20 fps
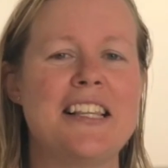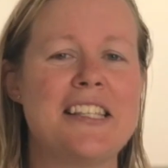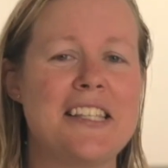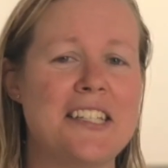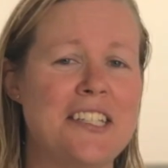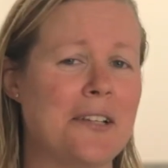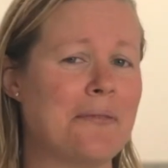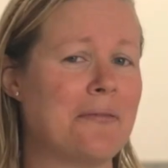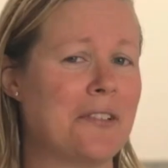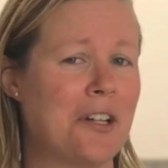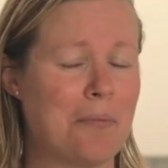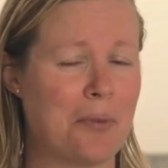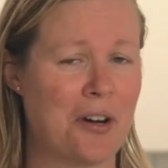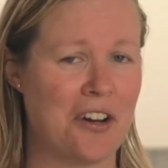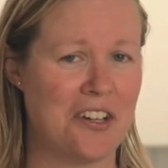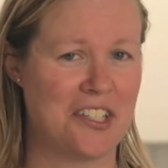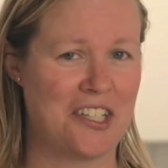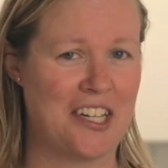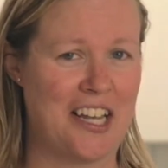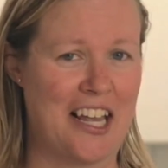It's a different
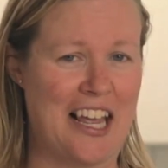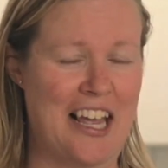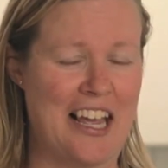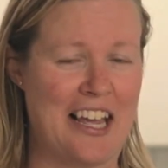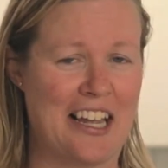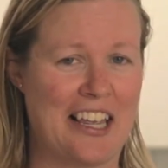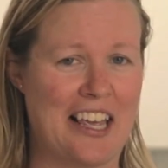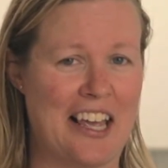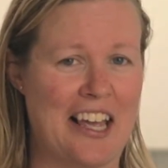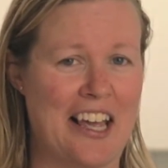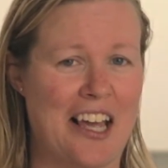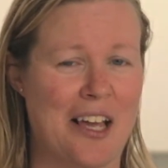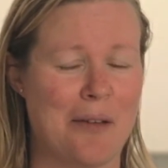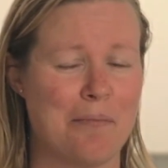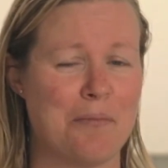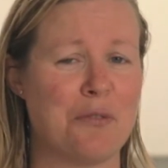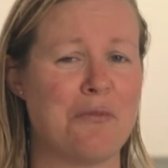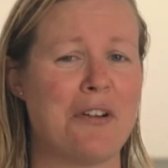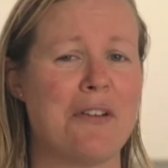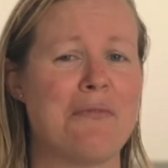approach to hair care,
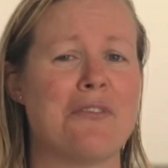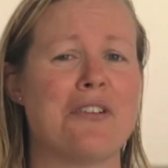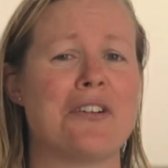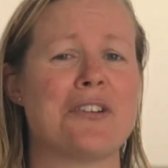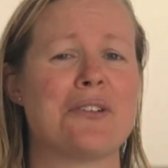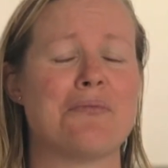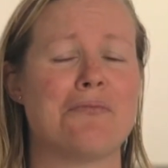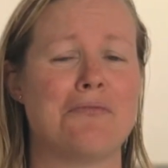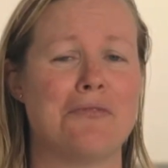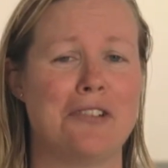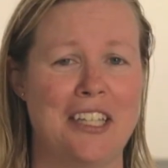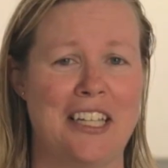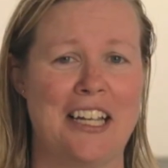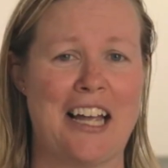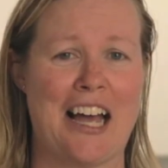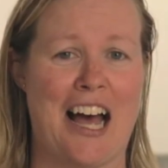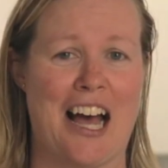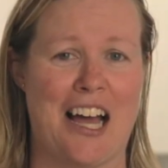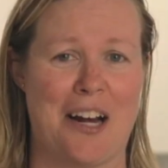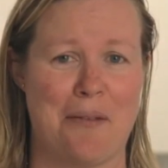but we've worked really
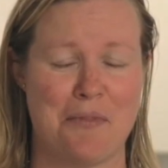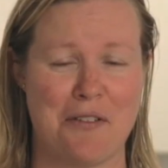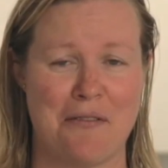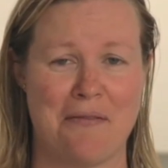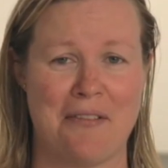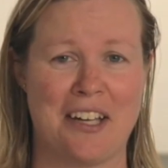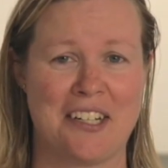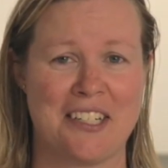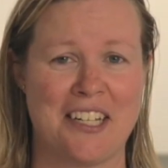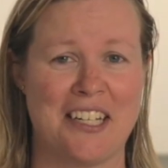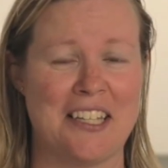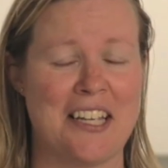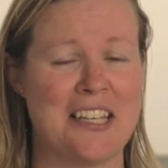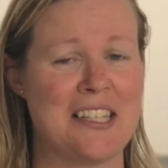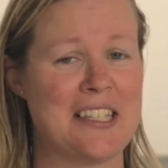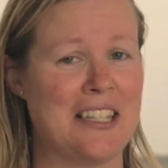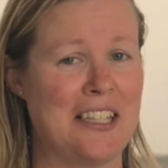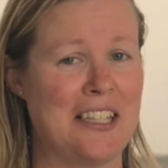hard in perfecting these